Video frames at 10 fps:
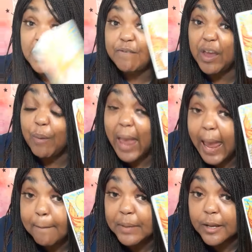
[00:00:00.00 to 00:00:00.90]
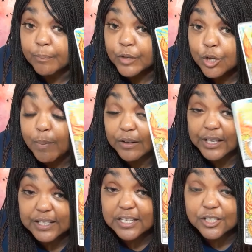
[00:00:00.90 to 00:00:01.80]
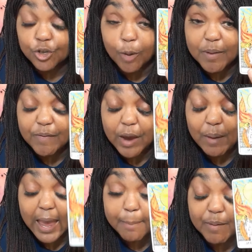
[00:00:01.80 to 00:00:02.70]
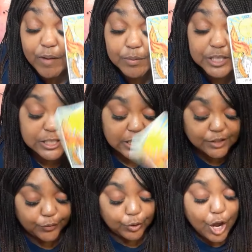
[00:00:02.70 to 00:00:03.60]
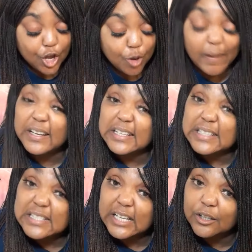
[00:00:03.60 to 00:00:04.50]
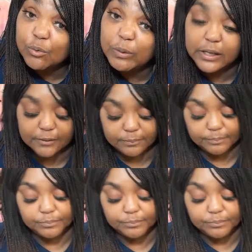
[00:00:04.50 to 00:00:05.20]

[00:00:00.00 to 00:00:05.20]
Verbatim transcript: be very happy. You're about to get this, you're going to be very happy, very successful. You're about to get this sudden wealth.